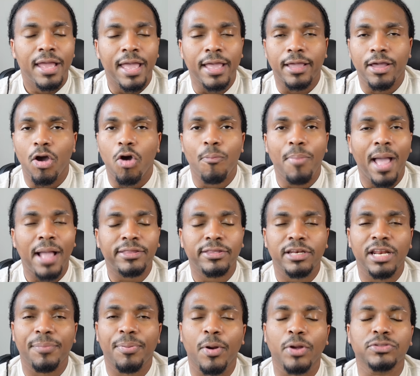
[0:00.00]
and go back to
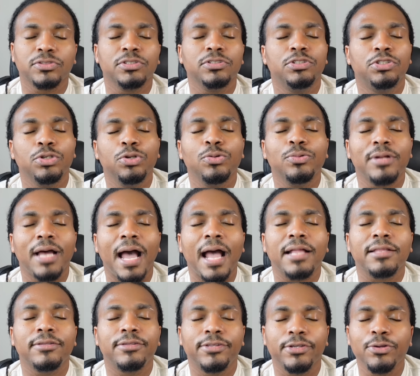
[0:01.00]
that person. Do
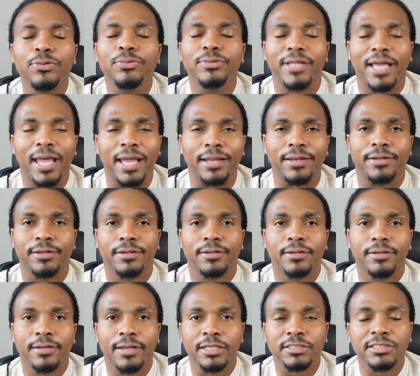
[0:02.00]
not do that.
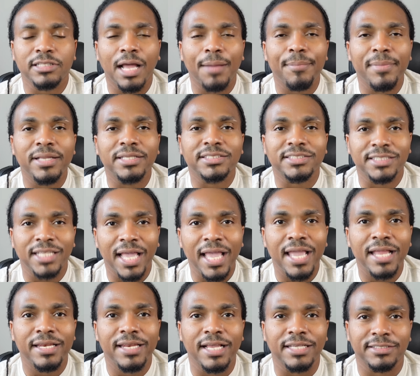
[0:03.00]
That's not me
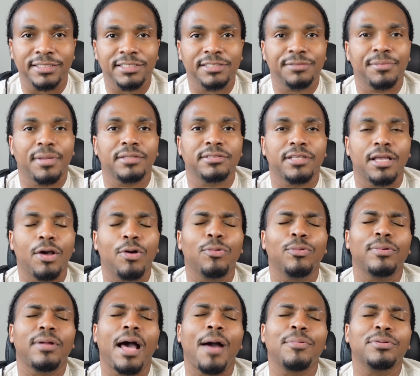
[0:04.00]
saying this. This is not like,
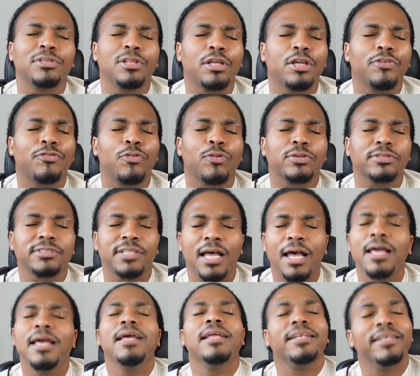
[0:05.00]
oh, I was looking for a
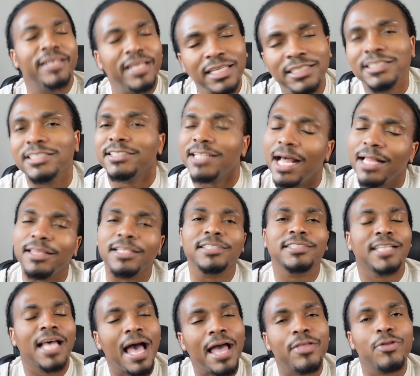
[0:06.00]
sign. This is not the
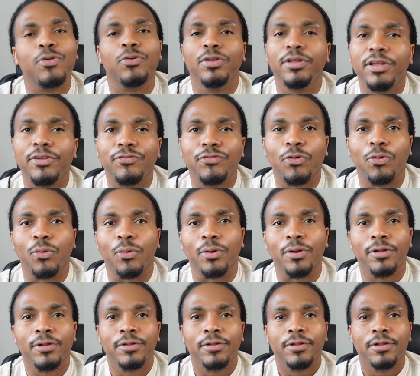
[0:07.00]
sign you're looking
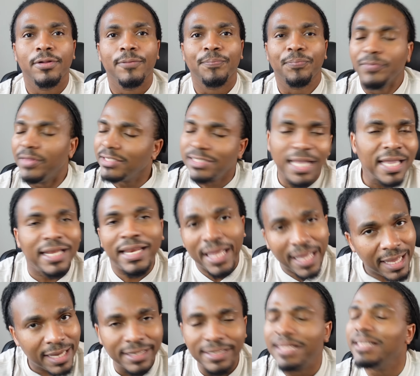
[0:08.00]
for. This ain't
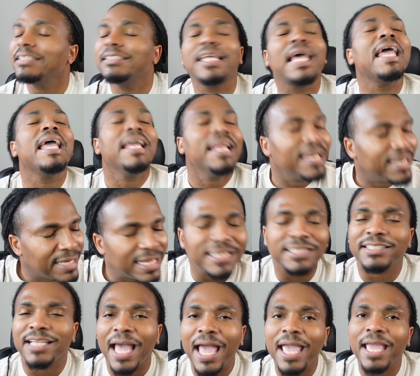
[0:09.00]
it. This ain't,
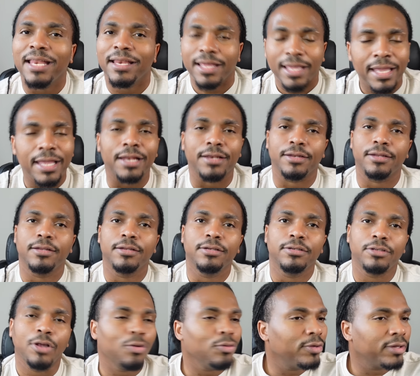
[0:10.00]
this ain't it.
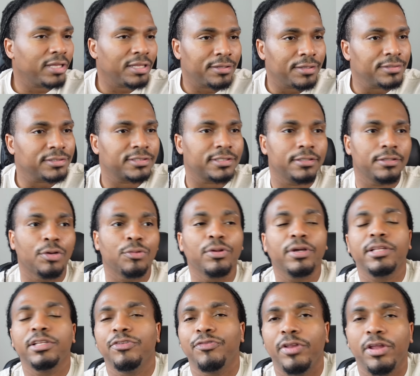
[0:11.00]
Don't look at this. Don't
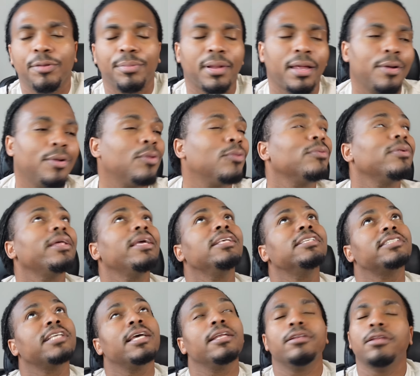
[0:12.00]
look at the video like, oh, Lee
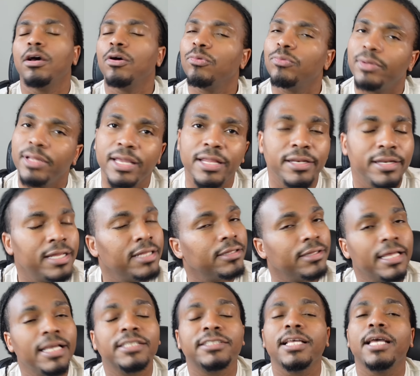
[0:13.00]
said, no, Lee didn't.
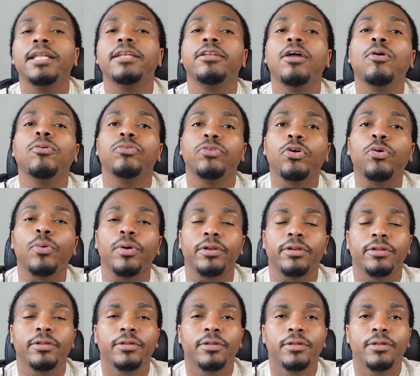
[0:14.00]
Lee said, don't do it.